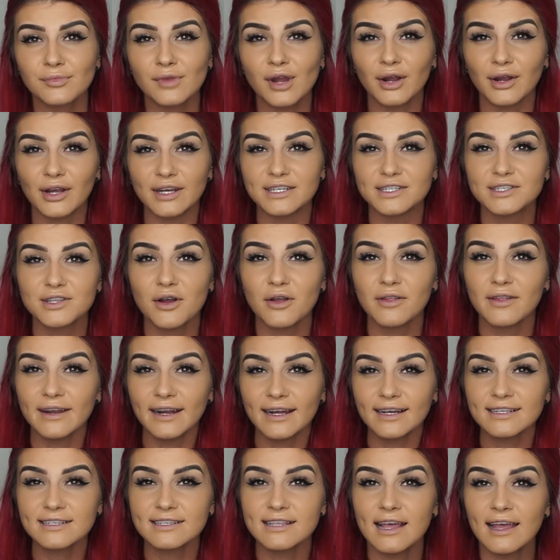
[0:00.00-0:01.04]
Okay, so the
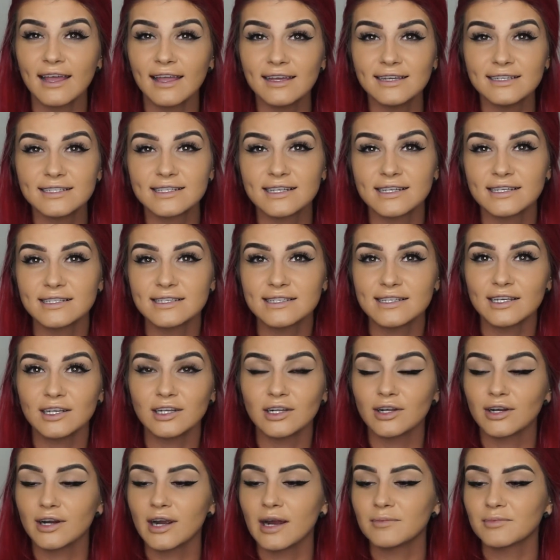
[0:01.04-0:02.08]
next thing is
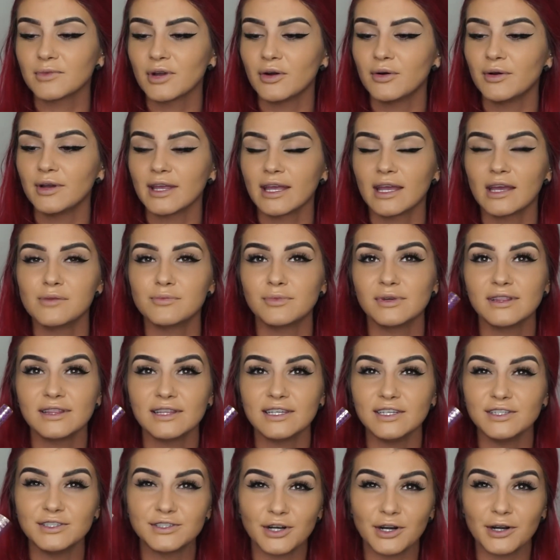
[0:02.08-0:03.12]
concealer. I'm going in with
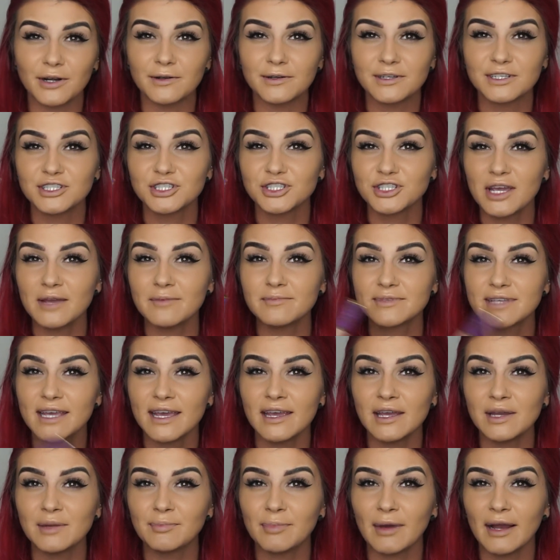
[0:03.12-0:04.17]
the Tarte Shape
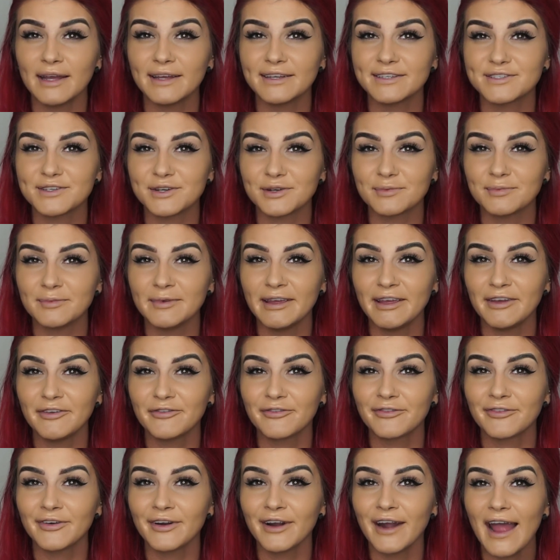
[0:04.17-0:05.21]
Tape. It took me
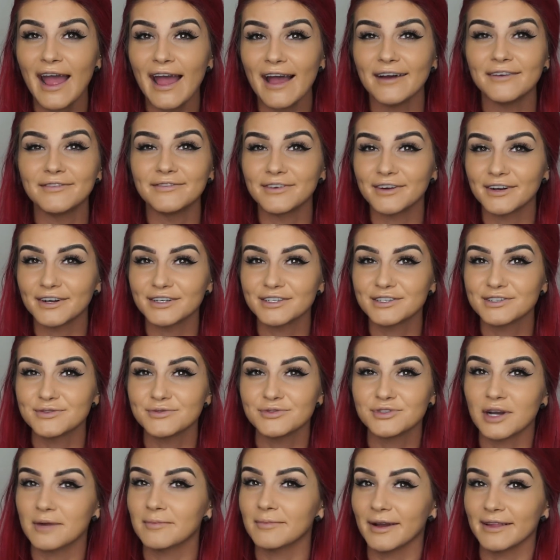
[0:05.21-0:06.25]
forever to
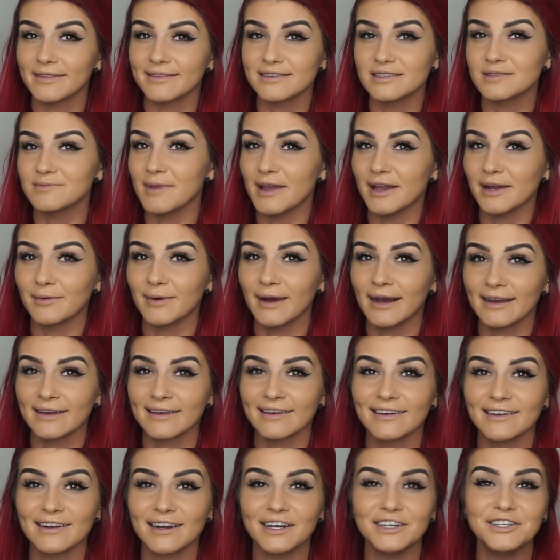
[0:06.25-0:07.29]
jump on this
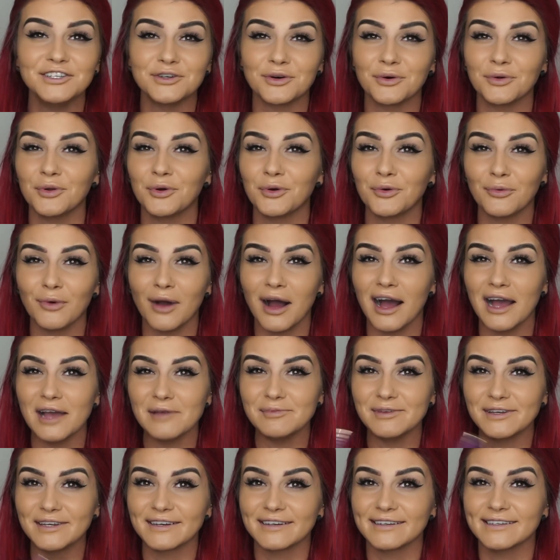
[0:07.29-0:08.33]
bandwagon. I don't know why,
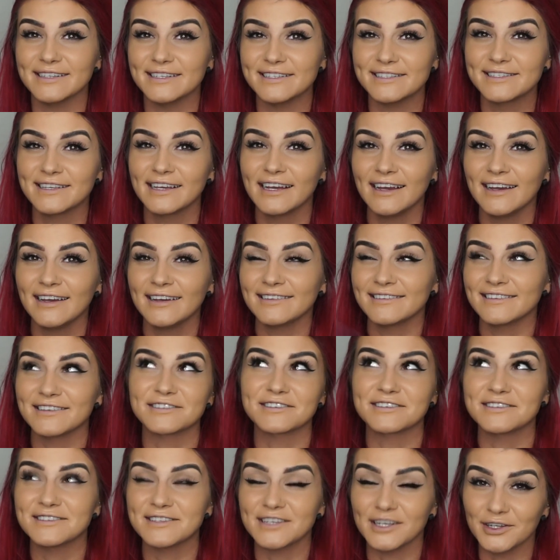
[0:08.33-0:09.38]
because this
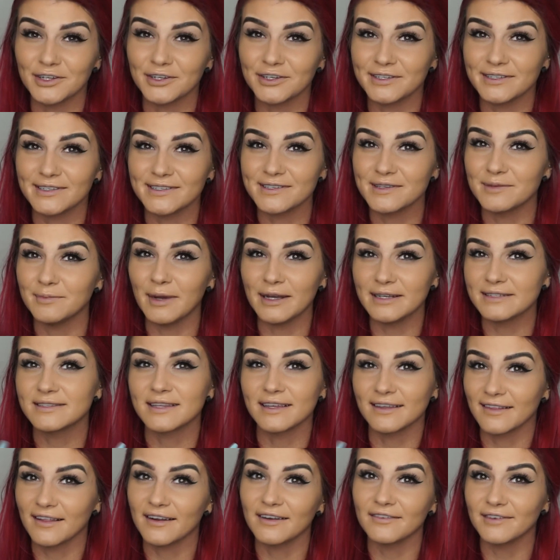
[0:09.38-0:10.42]
concealer is the best
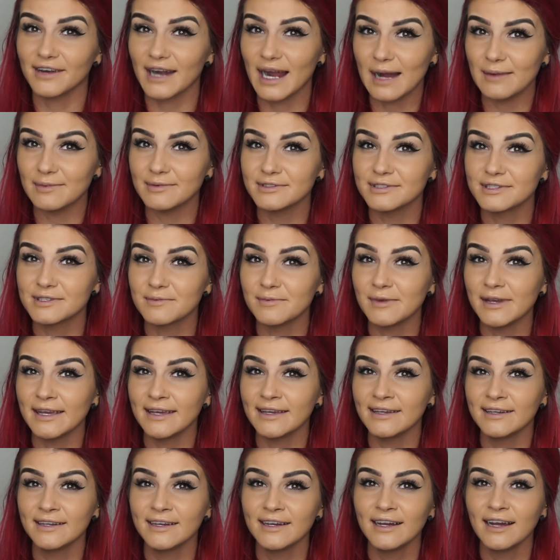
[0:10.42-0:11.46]
thing that ever happened to
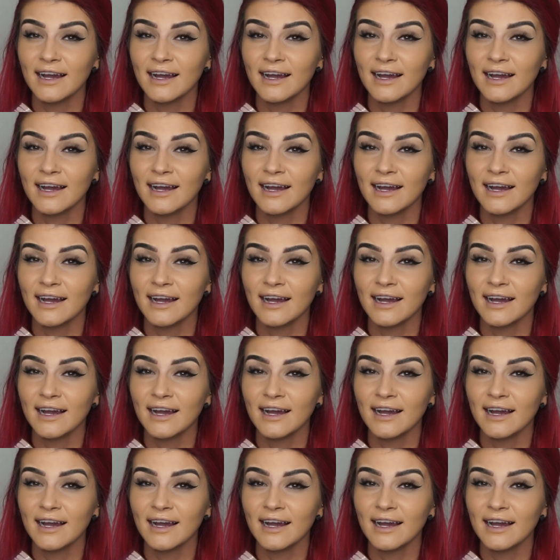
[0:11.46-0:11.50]
me.